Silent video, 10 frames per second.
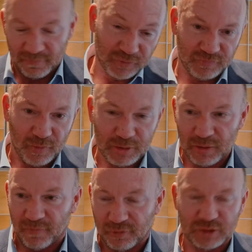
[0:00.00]
first of all, we
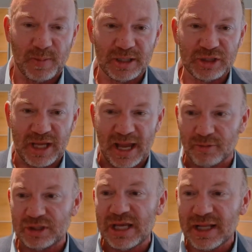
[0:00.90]
do a full sponge
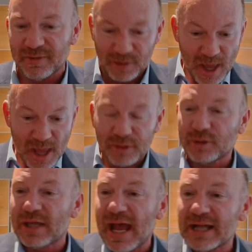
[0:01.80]
count. Second of all, they're
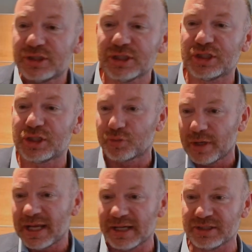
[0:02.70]
attached to
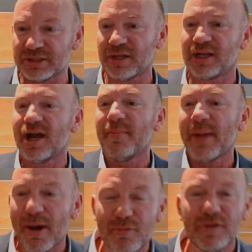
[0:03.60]
strings that come
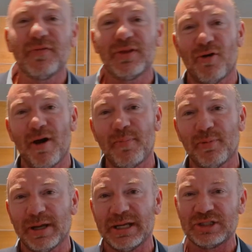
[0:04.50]
out of the
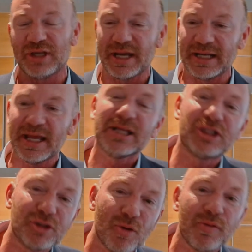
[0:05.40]
operating site
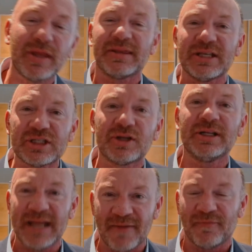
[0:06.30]
so that this
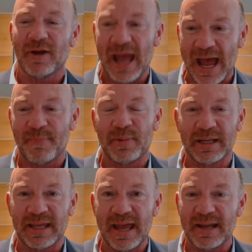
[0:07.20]
could never happen
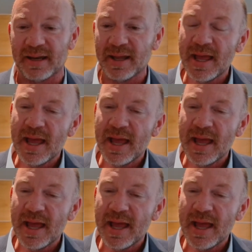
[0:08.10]
again.